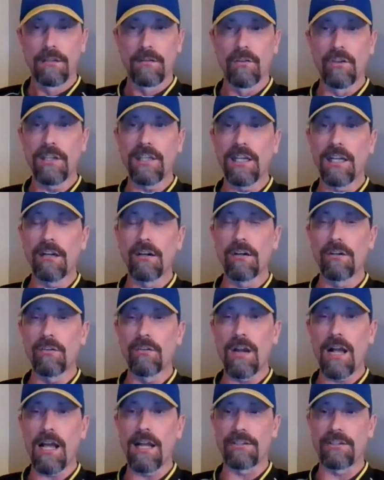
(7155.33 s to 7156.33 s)
look at Aaron
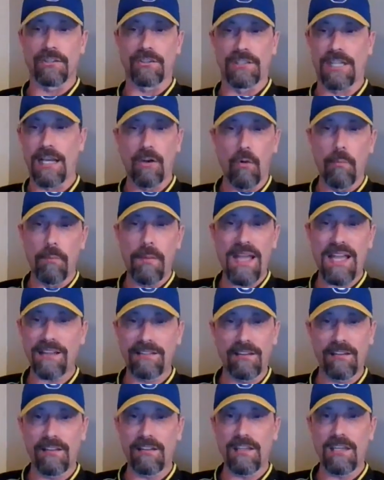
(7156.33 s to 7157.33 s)
Rodgers. I go back
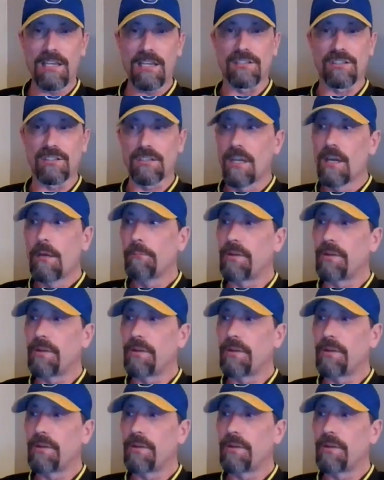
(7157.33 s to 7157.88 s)
to this.